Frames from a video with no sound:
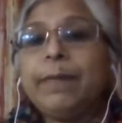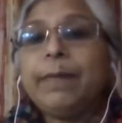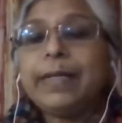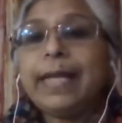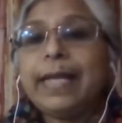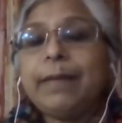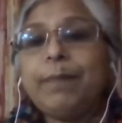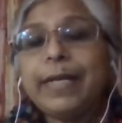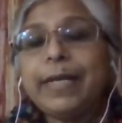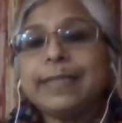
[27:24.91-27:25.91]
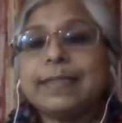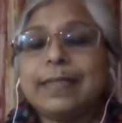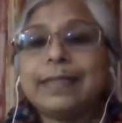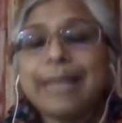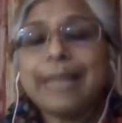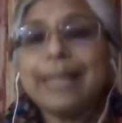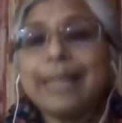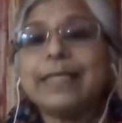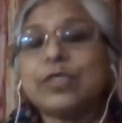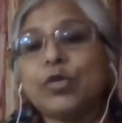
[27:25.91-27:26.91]
But then please
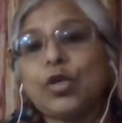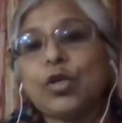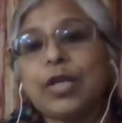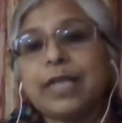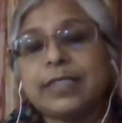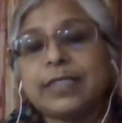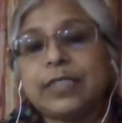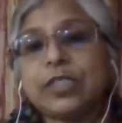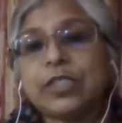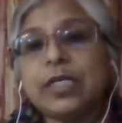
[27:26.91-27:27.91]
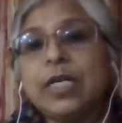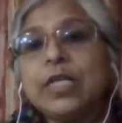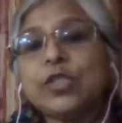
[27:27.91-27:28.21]
tell this to your class teacher